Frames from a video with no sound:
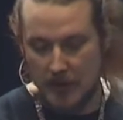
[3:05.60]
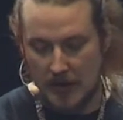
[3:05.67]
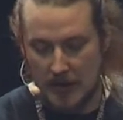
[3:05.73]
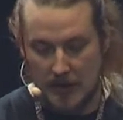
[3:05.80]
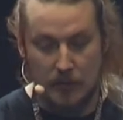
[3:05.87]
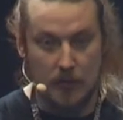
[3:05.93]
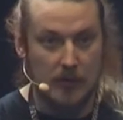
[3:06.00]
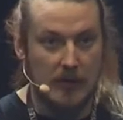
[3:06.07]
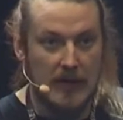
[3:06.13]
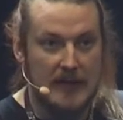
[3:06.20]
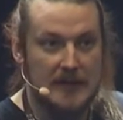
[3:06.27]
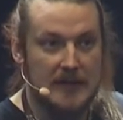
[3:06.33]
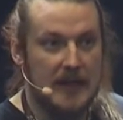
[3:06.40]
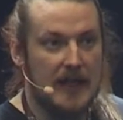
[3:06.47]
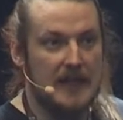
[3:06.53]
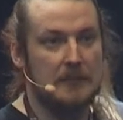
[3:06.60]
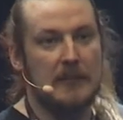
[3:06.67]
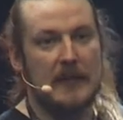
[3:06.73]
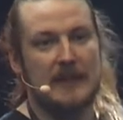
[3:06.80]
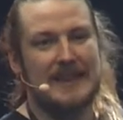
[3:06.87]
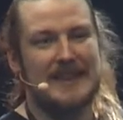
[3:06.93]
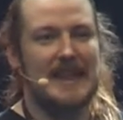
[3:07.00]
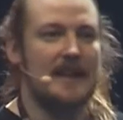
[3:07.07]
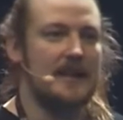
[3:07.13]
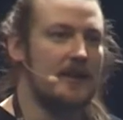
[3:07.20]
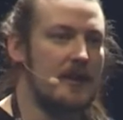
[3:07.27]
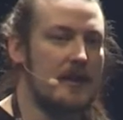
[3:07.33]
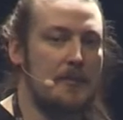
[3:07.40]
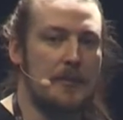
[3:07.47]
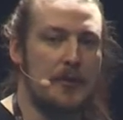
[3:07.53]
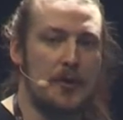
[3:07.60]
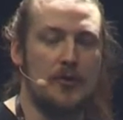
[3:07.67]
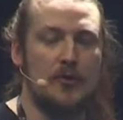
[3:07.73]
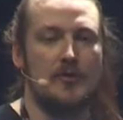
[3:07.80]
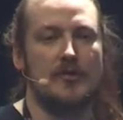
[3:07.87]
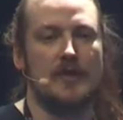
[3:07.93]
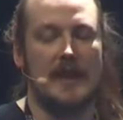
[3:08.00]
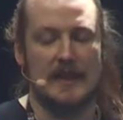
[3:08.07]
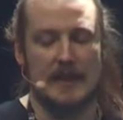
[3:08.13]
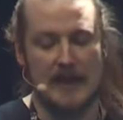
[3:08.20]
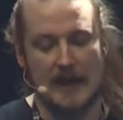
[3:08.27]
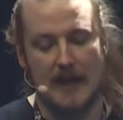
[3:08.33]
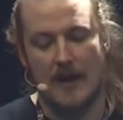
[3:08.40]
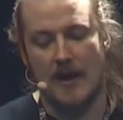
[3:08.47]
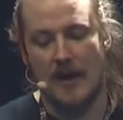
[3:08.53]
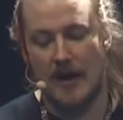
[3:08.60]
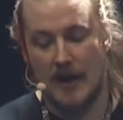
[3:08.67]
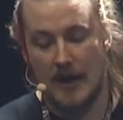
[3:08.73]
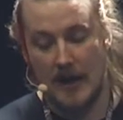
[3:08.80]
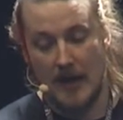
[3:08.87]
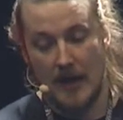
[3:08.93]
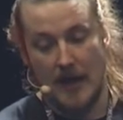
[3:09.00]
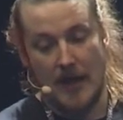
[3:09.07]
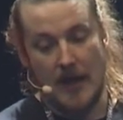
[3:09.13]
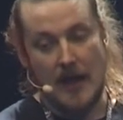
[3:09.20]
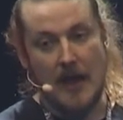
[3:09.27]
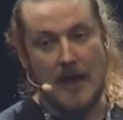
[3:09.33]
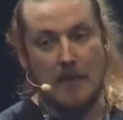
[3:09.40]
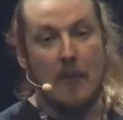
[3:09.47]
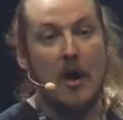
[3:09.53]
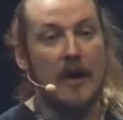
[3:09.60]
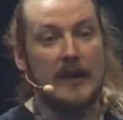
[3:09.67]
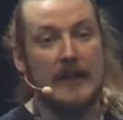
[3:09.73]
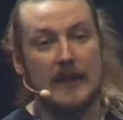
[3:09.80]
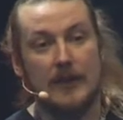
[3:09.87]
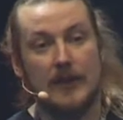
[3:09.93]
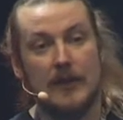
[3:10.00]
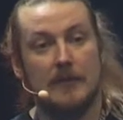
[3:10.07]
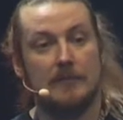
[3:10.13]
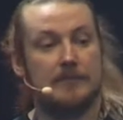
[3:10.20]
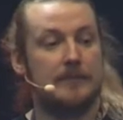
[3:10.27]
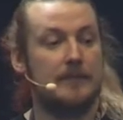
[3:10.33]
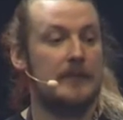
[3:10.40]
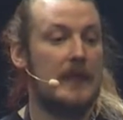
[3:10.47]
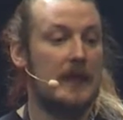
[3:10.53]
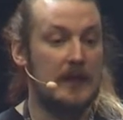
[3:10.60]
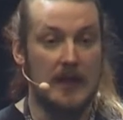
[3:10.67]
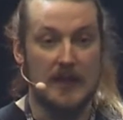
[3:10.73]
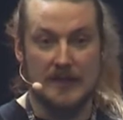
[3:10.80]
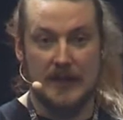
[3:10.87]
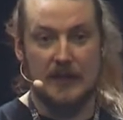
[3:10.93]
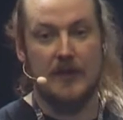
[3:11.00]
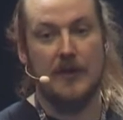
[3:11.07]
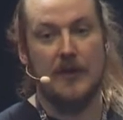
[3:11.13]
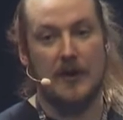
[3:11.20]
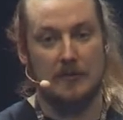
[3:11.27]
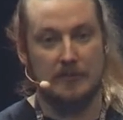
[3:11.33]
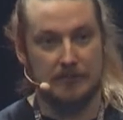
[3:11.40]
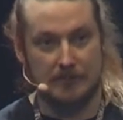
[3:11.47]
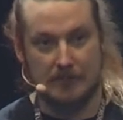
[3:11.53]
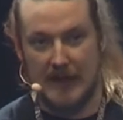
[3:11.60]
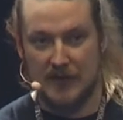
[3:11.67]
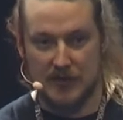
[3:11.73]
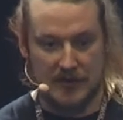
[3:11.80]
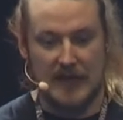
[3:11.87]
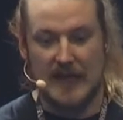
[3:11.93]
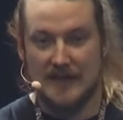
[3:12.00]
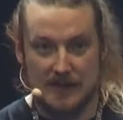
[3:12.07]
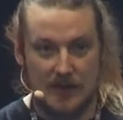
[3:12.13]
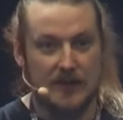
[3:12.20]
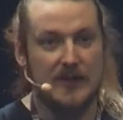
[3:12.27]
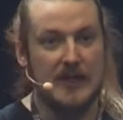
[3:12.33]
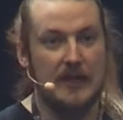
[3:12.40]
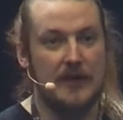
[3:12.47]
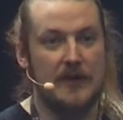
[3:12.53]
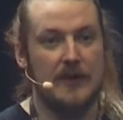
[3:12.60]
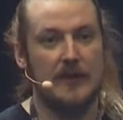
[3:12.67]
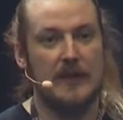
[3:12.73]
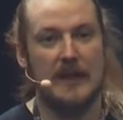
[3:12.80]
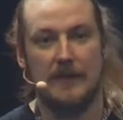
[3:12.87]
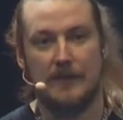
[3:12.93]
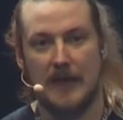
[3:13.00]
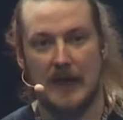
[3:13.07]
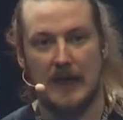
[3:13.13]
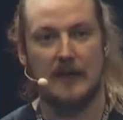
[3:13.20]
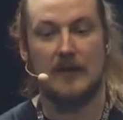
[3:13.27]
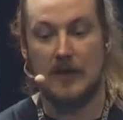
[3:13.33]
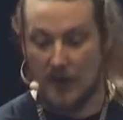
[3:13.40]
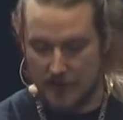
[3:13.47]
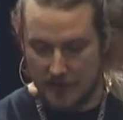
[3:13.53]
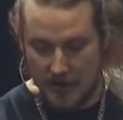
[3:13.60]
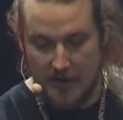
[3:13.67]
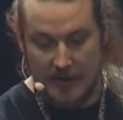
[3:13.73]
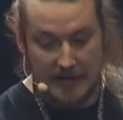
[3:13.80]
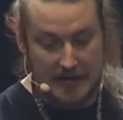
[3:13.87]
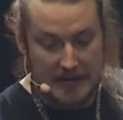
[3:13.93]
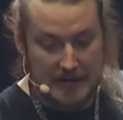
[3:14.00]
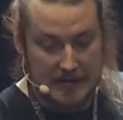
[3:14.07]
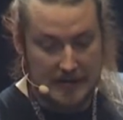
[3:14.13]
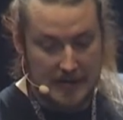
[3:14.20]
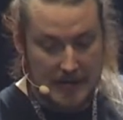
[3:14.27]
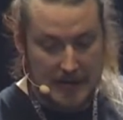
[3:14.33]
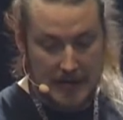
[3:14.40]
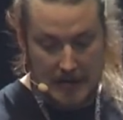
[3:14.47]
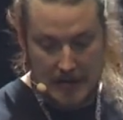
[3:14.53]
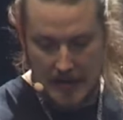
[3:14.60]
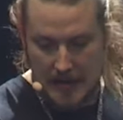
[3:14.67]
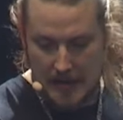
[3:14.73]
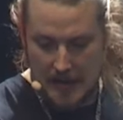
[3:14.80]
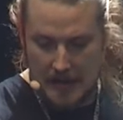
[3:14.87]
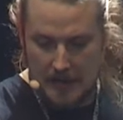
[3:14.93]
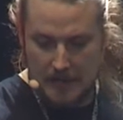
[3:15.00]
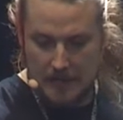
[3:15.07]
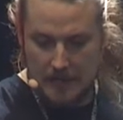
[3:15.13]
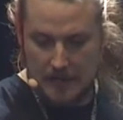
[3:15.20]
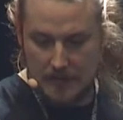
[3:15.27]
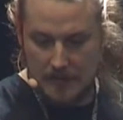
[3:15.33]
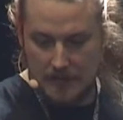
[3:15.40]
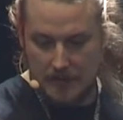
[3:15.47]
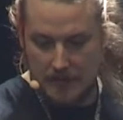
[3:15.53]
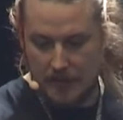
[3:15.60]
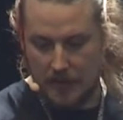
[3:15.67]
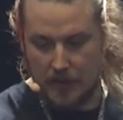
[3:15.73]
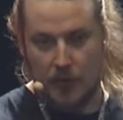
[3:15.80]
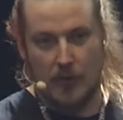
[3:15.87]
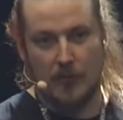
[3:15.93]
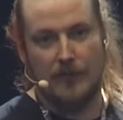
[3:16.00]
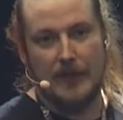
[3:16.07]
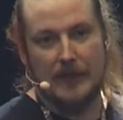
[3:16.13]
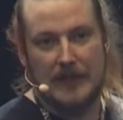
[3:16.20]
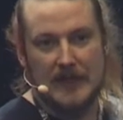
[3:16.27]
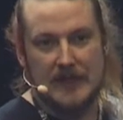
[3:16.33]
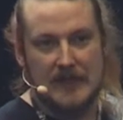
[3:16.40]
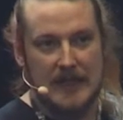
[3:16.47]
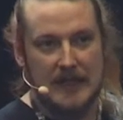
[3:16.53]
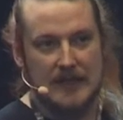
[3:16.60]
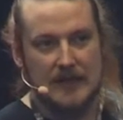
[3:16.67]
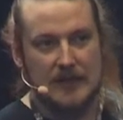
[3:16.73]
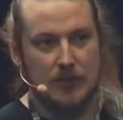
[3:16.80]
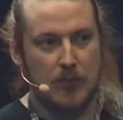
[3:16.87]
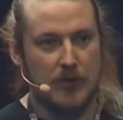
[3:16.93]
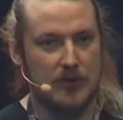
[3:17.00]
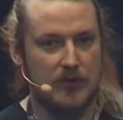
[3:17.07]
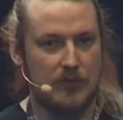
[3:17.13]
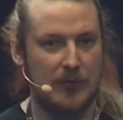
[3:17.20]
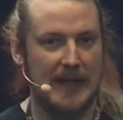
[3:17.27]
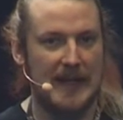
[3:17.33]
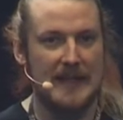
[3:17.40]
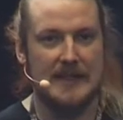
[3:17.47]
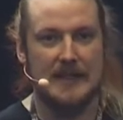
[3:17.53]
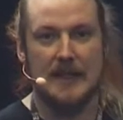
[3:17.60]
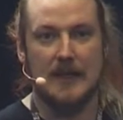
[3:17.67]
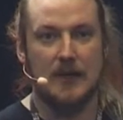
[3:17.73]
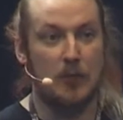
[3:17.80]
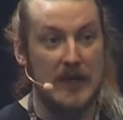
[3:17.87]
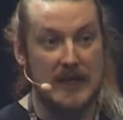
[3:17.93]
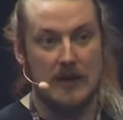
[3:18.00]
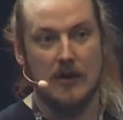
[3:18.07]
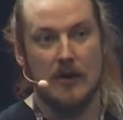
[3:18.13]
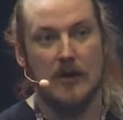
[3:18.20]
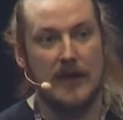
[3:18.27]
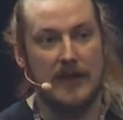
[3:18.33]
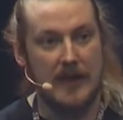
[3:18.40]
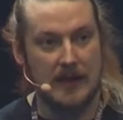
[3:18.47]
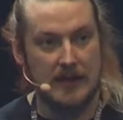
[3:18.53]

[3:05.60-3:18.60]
Google has been taking the approach that they are marking the non-secure pages as non-secure. If they currently, the Chrome 56 was released a week ago, I think.